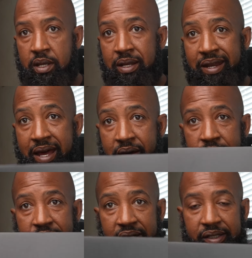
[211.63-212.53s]
Now,
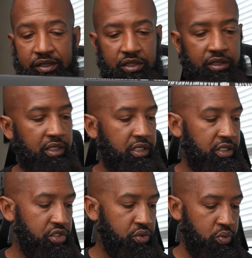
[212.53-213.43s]
this
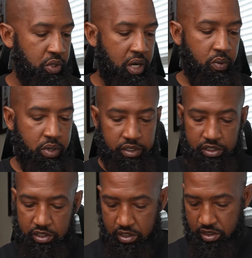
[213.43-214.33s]
is what I wanna
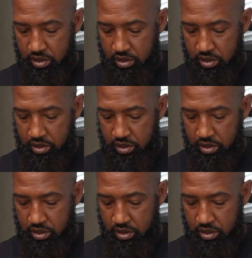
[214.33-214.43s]
see.